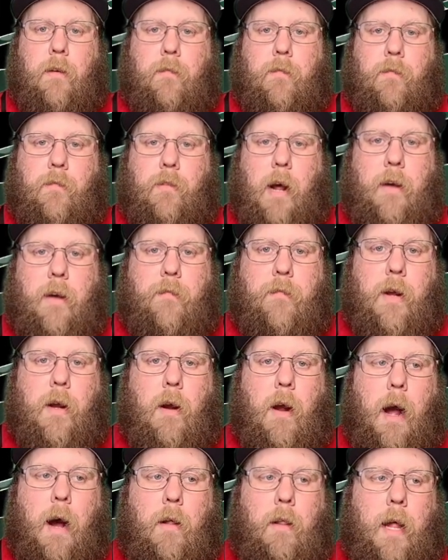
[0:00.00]
trying to figure
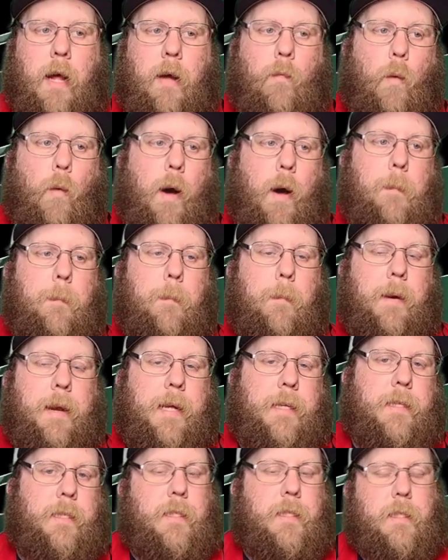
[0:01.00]
out like what
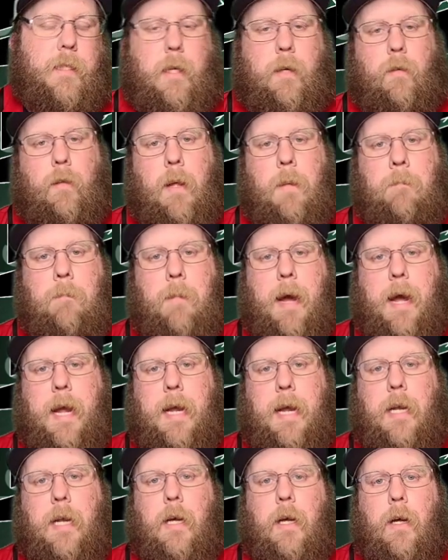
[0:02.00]
necessarily made